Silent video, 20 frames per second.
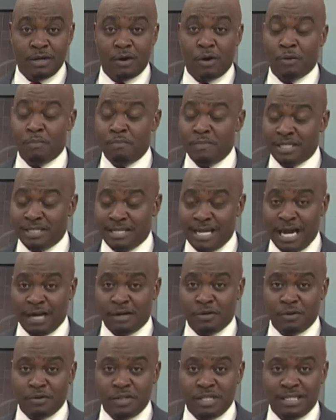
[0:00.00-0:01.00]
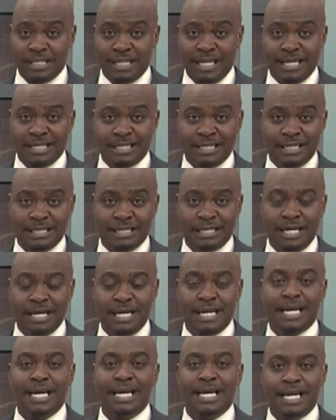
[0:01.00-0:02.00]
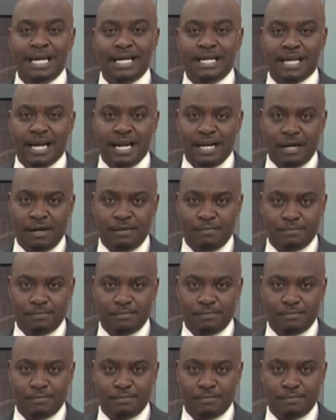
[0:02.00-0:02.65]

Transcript: or misdiagnosis cases in Kenya?